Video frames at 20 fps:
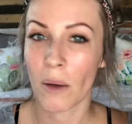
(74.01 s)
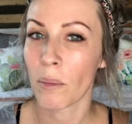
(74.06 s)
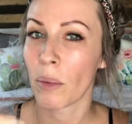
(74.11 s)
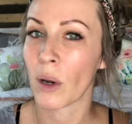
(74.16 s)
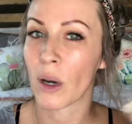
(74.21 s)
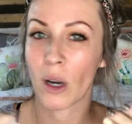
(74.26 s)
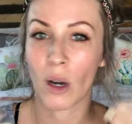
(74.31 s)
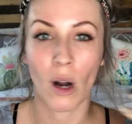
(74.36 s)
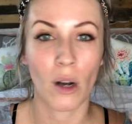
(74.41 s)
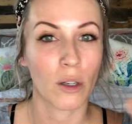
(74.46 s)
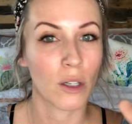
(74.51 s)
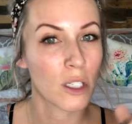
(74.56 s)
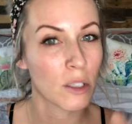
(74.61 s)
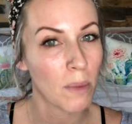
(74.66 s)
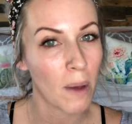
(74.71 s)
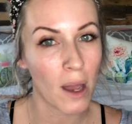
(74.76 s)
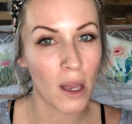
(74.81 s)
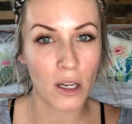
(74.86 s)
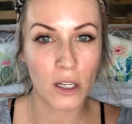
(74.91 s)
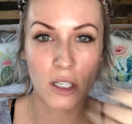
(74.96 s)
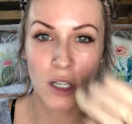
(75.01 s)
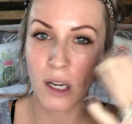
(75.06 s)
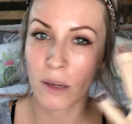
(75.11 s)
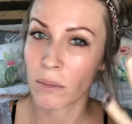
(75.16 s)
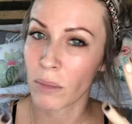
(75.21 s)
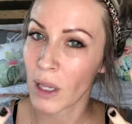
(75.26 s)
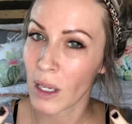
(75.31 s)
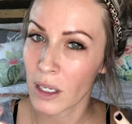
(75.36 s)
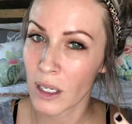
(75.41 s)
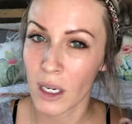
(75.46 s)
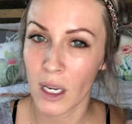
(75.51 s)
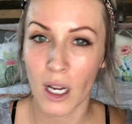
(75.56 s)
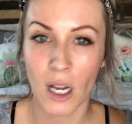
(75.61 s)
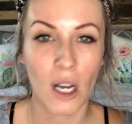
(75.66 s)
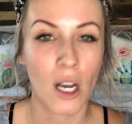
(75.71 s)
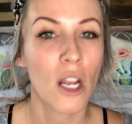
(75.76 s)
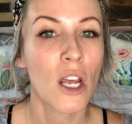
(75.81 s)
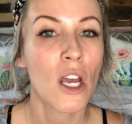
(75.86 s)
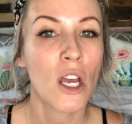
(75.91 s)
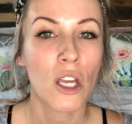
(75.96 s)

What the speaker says: put it on your sponge and blend it in.